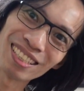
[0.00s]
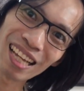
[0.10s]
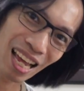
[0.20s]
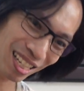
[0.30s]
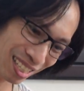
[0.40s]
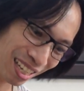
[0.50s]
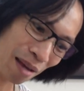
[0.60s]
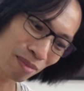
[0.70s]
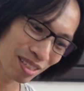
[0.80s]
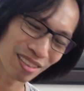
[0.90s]

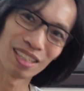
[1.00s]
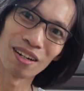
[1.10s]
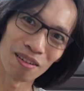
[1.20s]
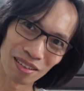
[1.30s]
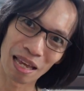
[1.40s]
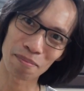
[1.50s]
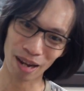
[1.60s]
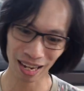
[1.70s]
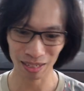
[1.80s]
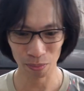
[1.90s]
except, you know, that
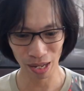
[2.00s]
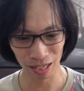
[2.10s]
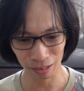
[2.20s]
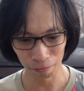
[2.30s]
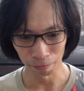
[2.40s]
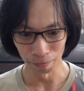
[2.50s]
part. Well,